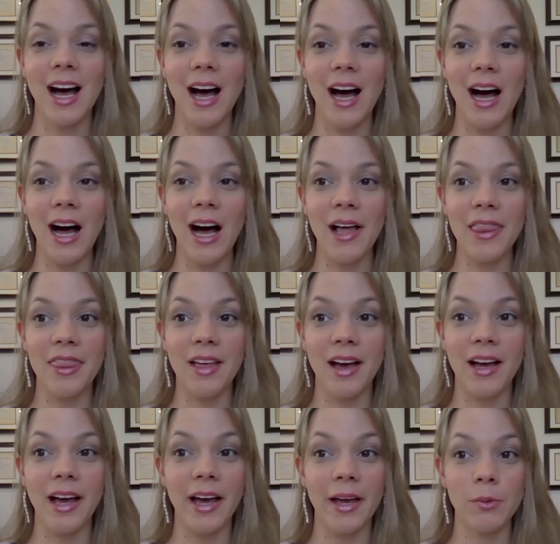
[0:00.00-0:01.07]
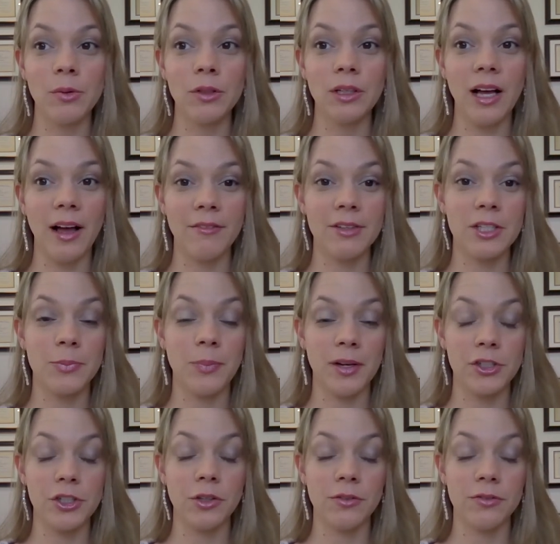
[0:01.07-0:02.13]
That I will have a
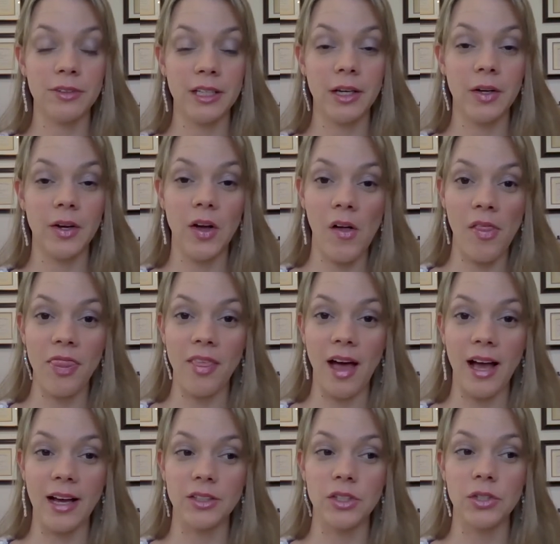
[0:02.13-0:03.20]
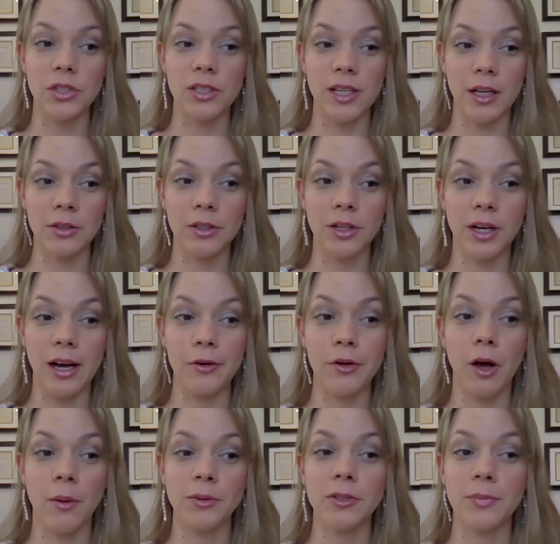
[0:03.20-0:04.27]
special video on that to tell you how to
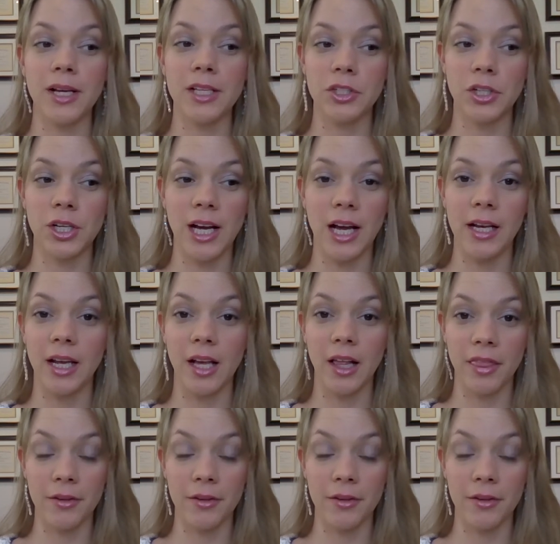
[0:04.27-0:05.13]
optimize your gut health